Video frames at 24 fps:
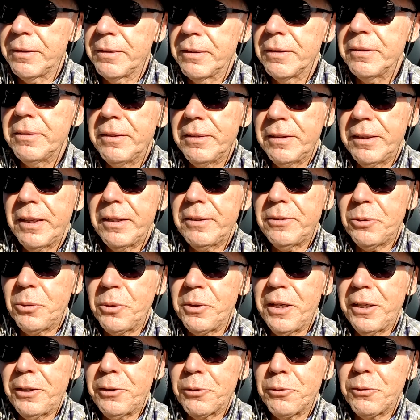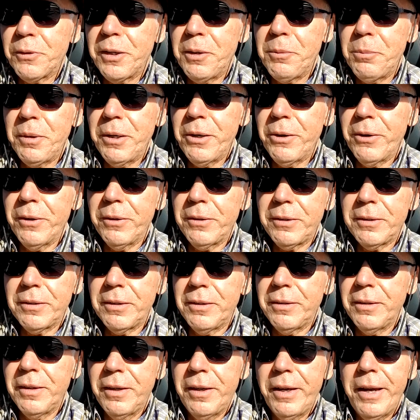to get to Electrify America,
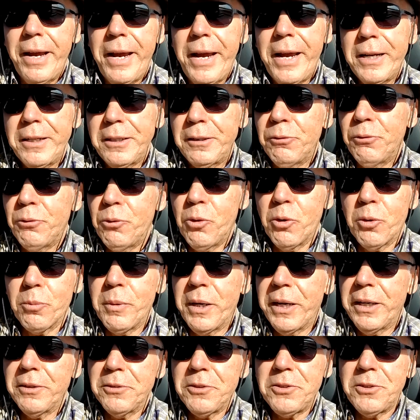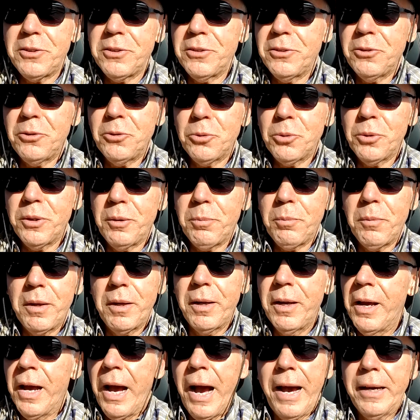adding 4 miles to the trip.
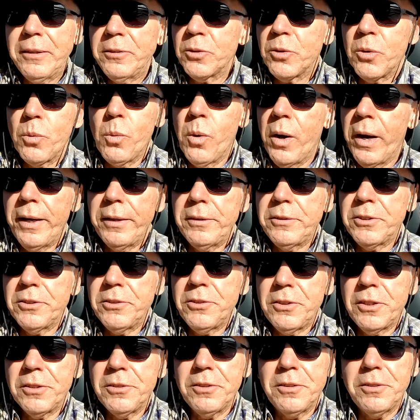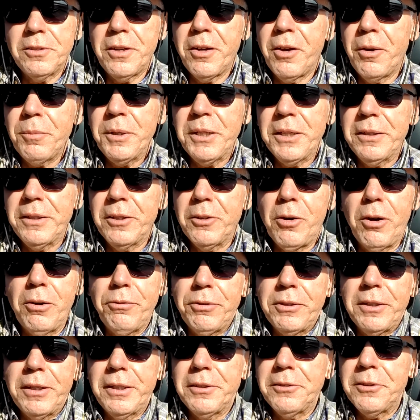I don't know why it just doesn't tell me to get off at
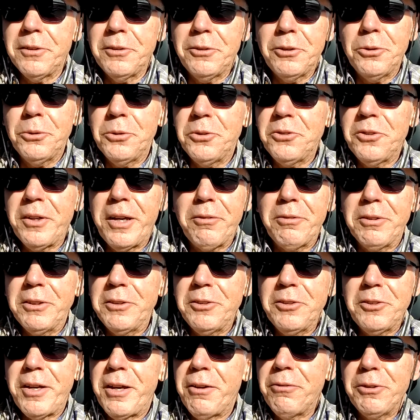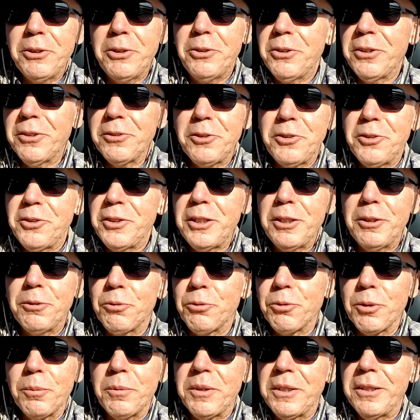exit 277. You can see it
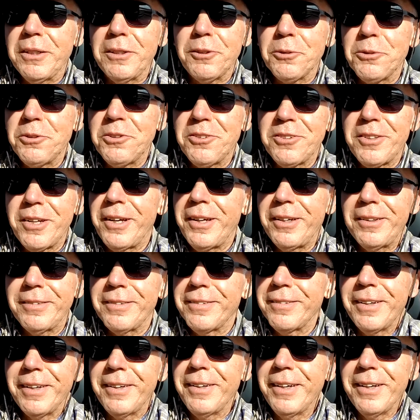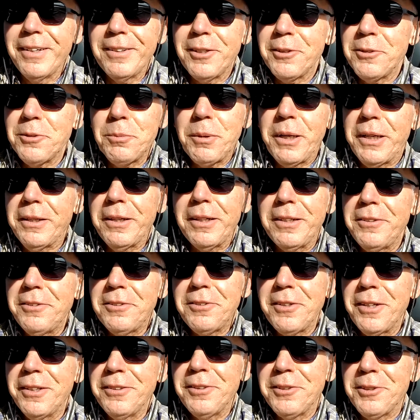from the interstate. Doesn't make any
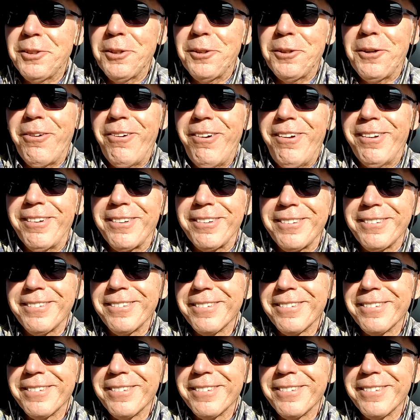sense at all. Well,